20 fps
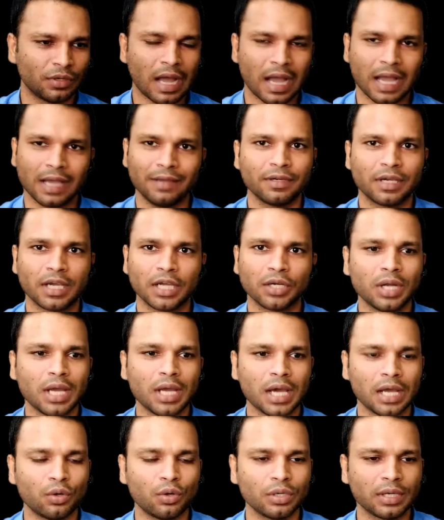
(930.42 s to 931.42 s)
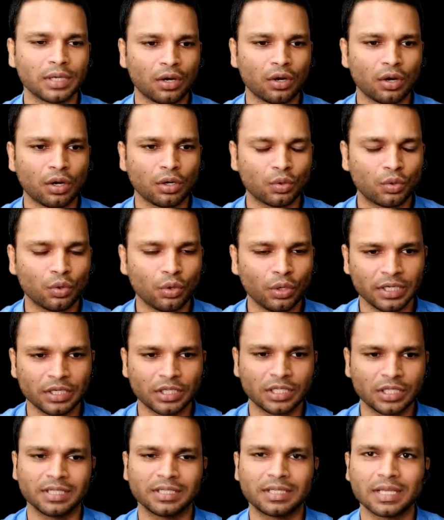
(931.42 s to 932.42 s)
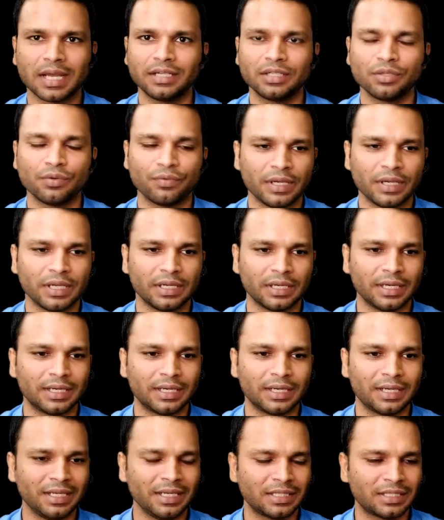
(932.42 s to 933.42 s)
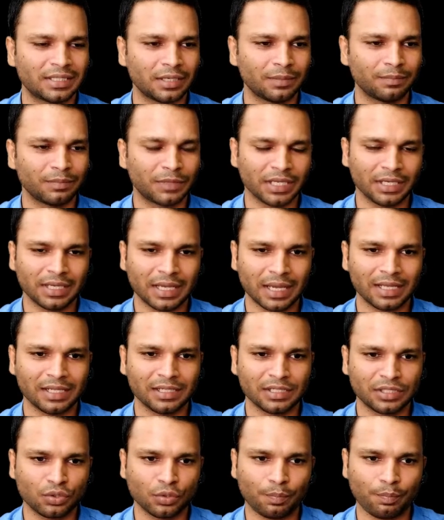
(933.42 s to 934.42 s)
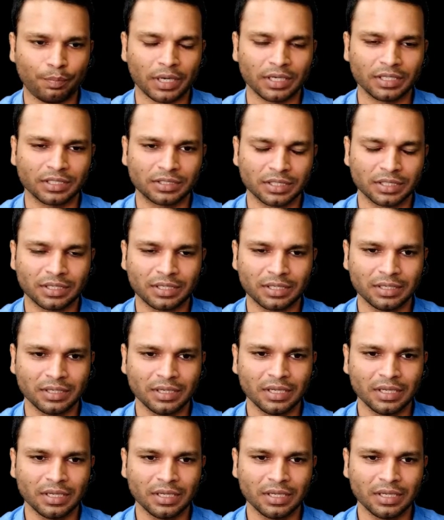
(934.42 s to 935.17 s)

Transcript: IV cannula alone cannot go inside the vein, it needs something else to puncture